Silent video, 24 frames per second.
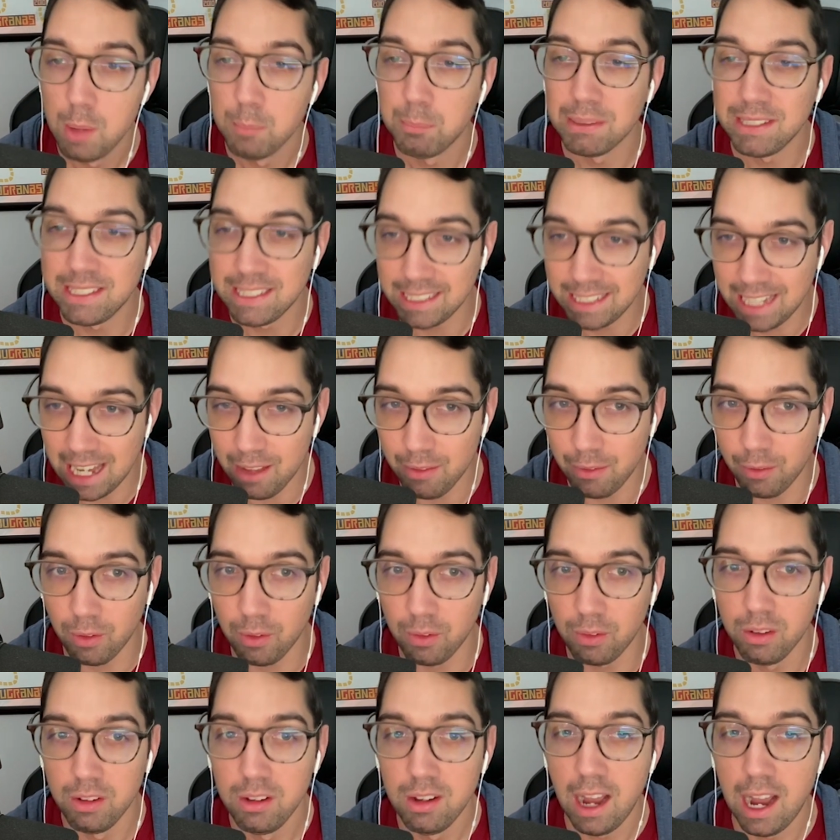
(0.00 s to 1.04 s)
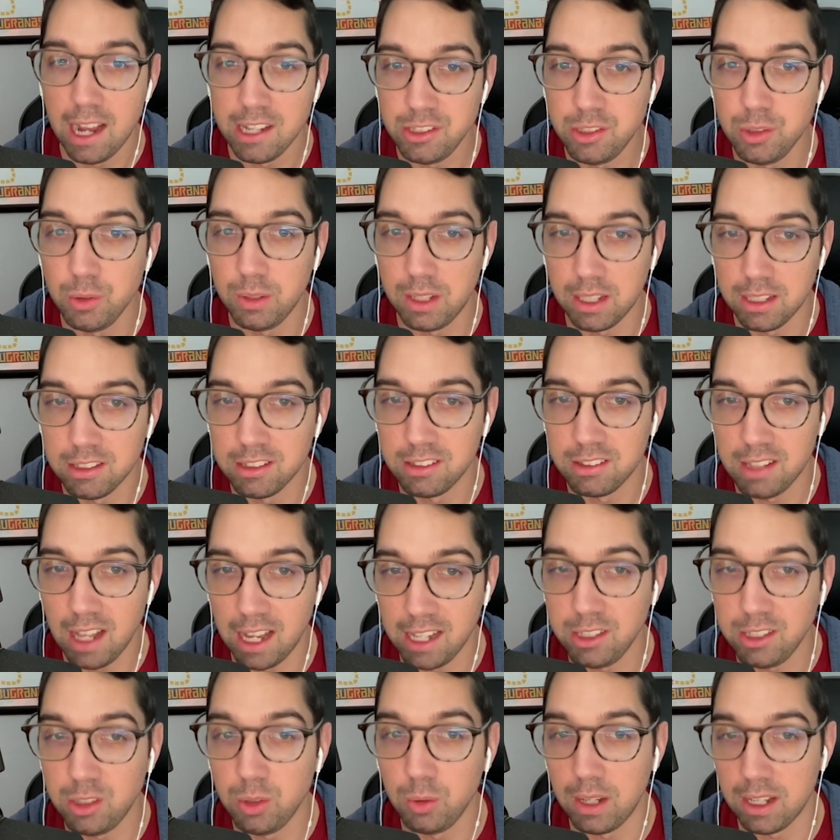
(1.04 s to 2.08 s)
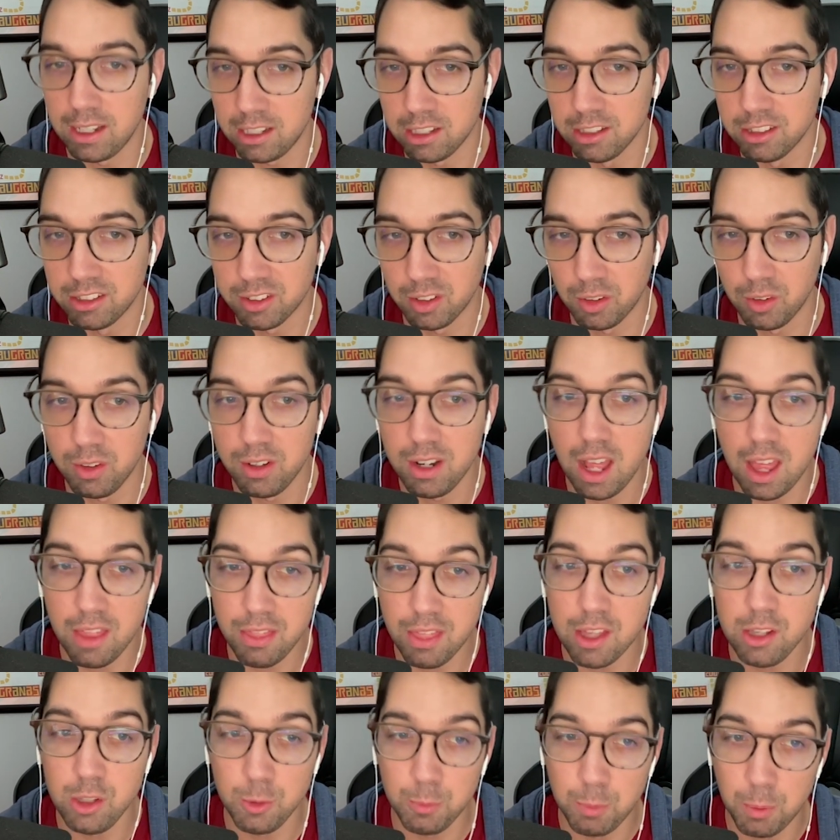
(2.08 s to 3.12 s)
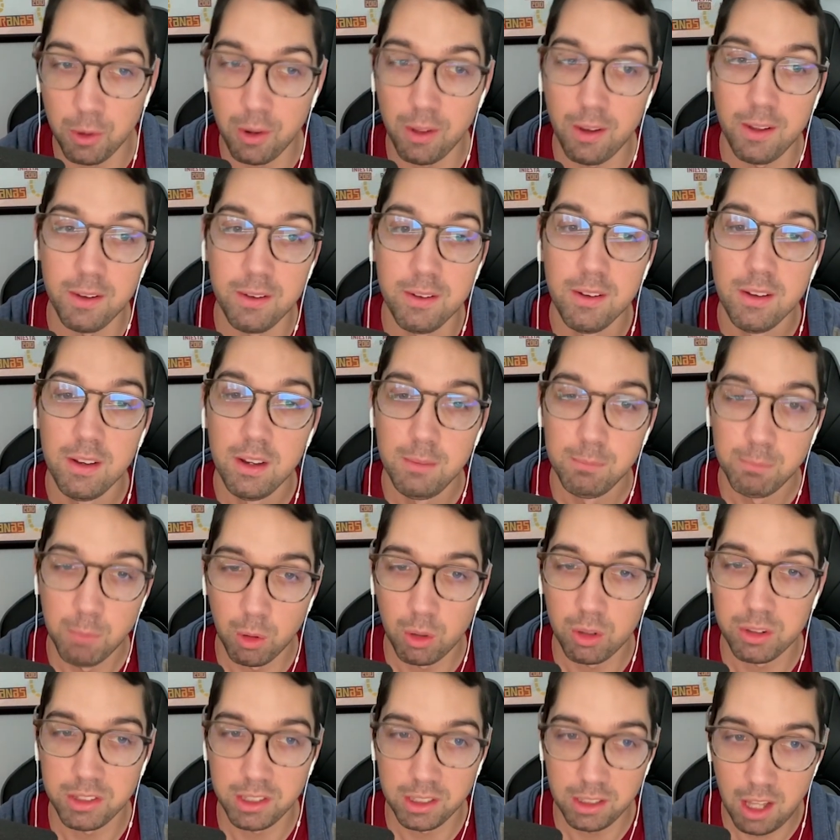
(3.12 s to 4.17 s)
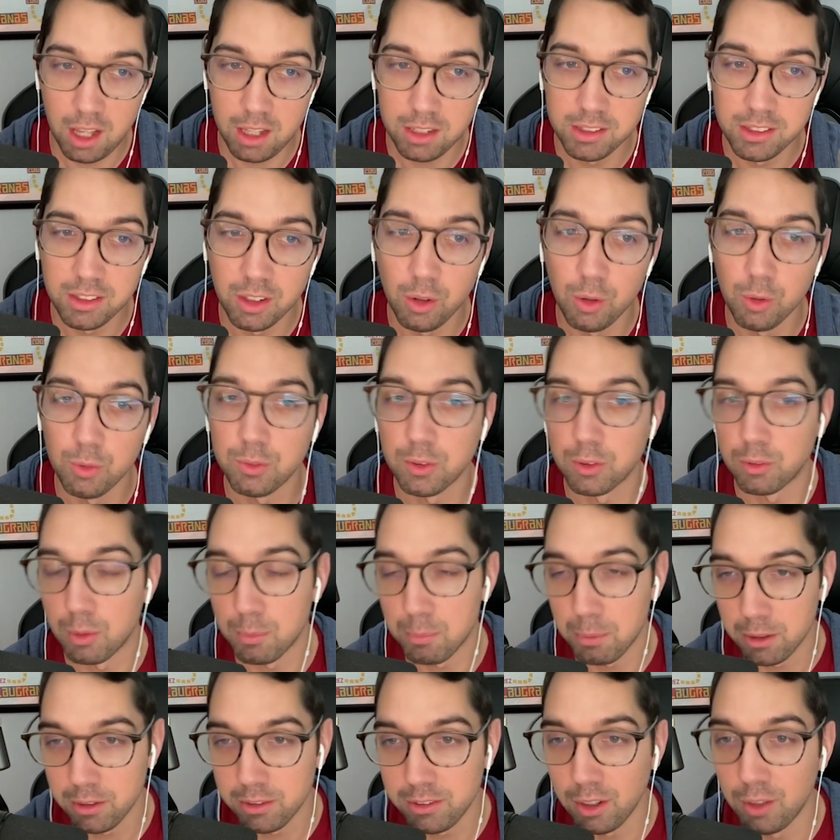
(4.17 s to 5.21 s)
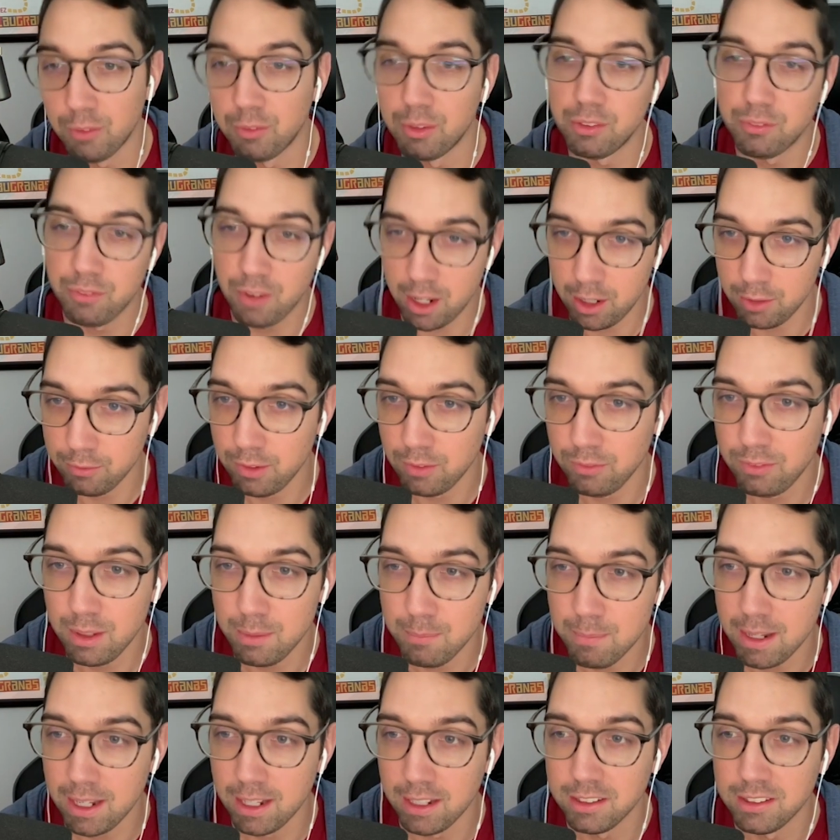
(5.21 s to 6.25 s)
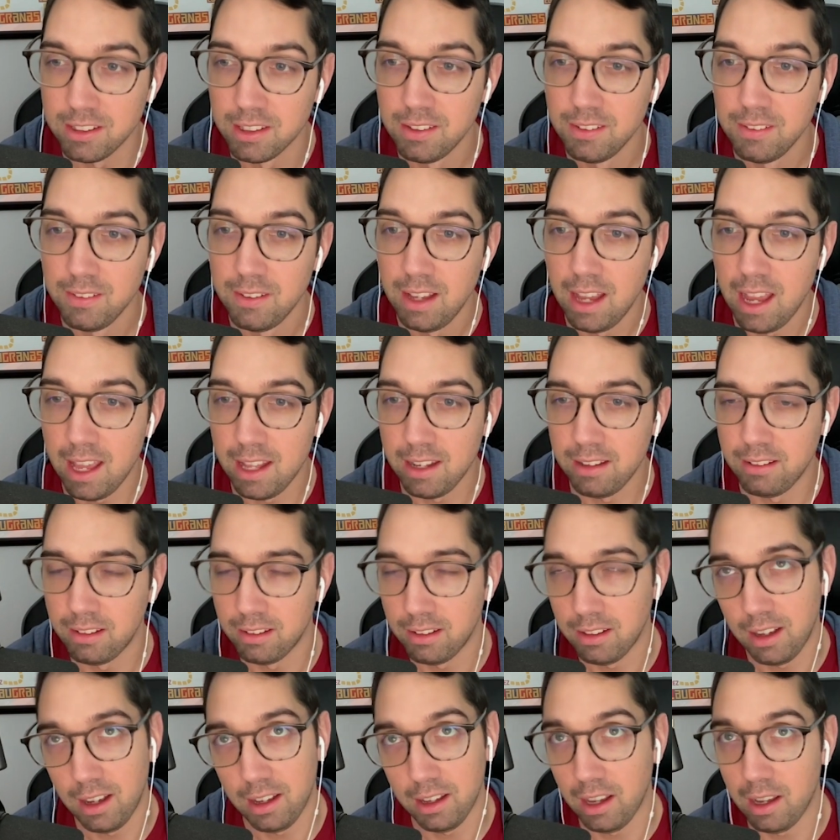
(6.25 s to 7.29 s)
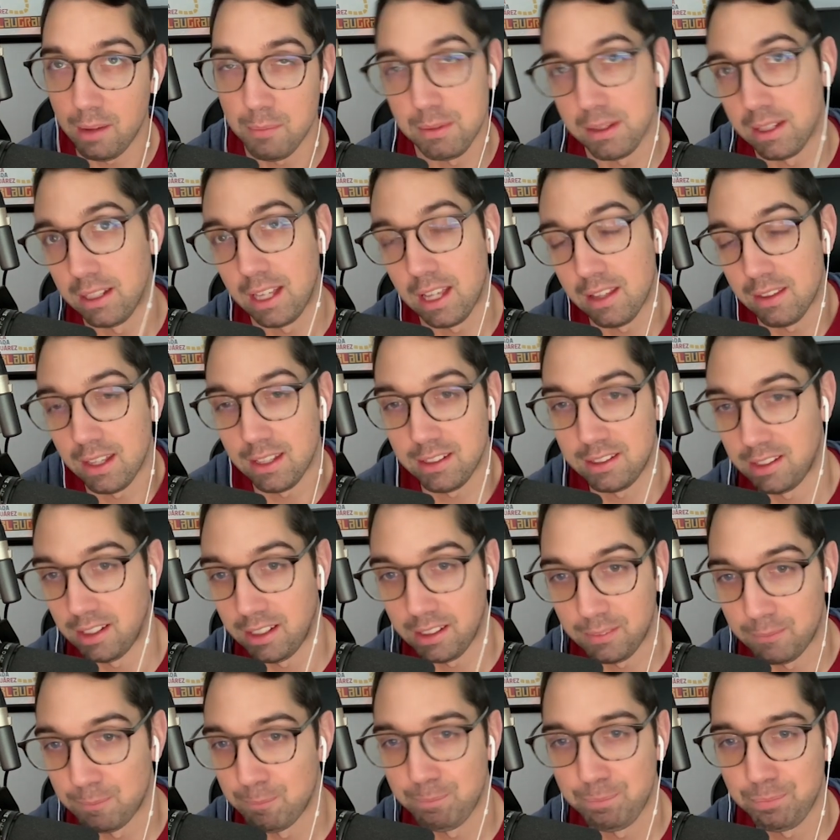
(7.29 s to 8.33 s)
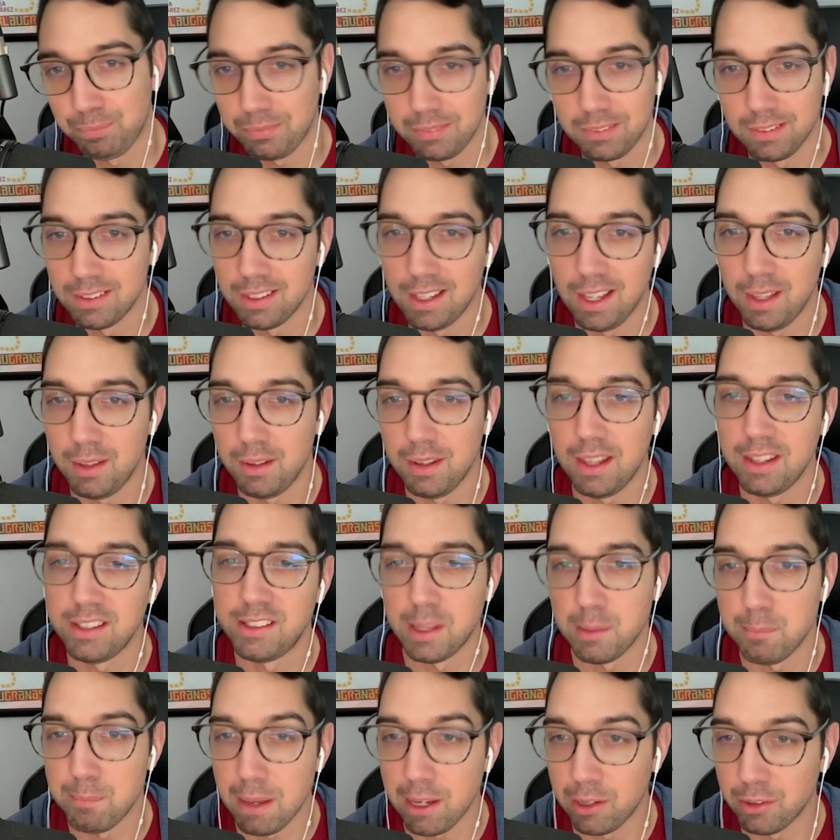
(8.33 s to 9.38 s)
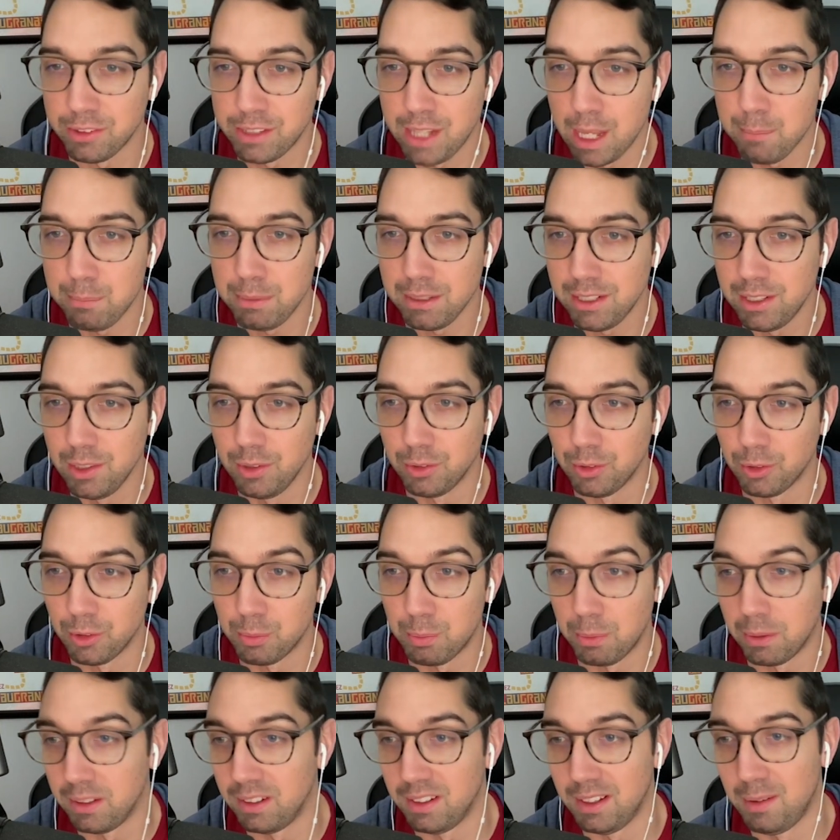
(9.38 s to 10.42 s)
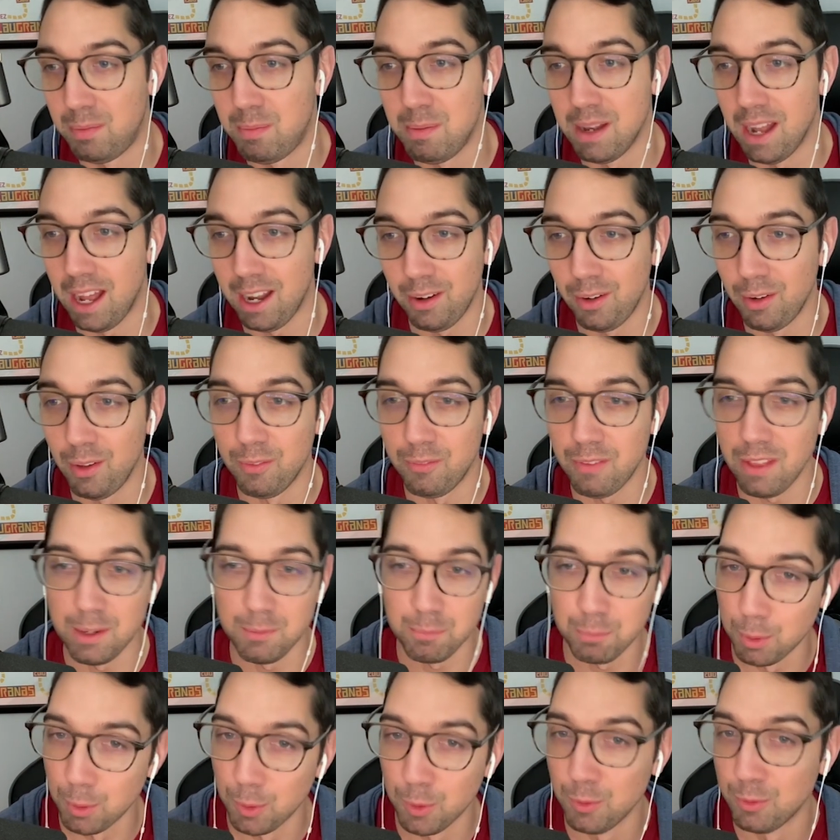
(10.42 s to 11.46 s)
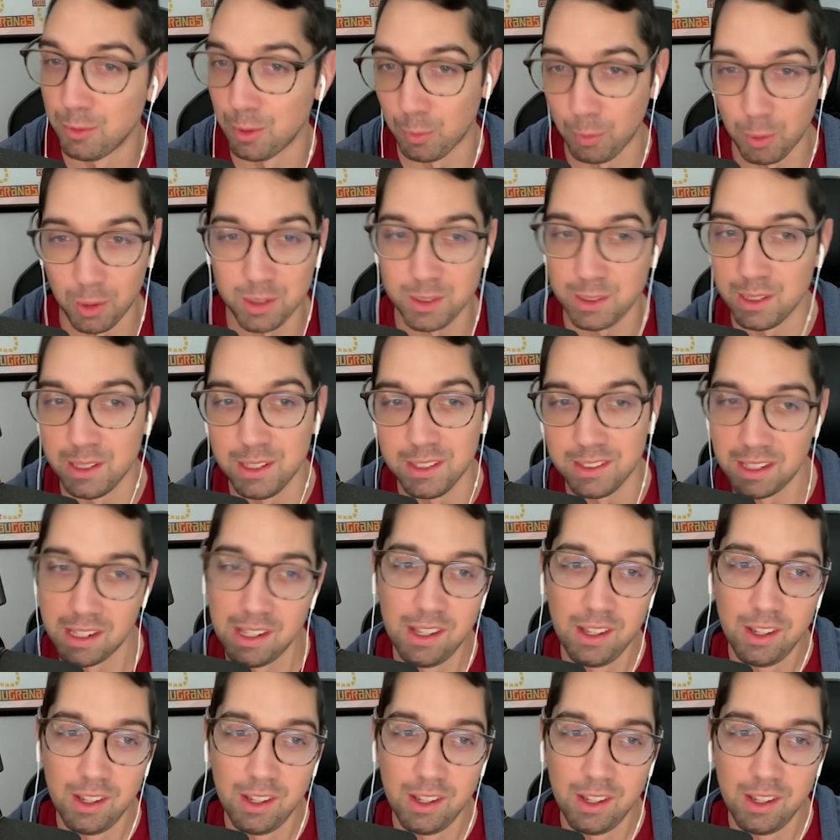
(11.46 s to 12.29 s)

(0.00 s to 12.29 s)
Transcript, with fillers: But together, I do can I do get concerned. And then you put on Marcos Alonso for Roberto for the final 15 minutes, and I mean, again, that's like and I say beggars can't be choosers, but I mean, I don't know if that improves or worsens.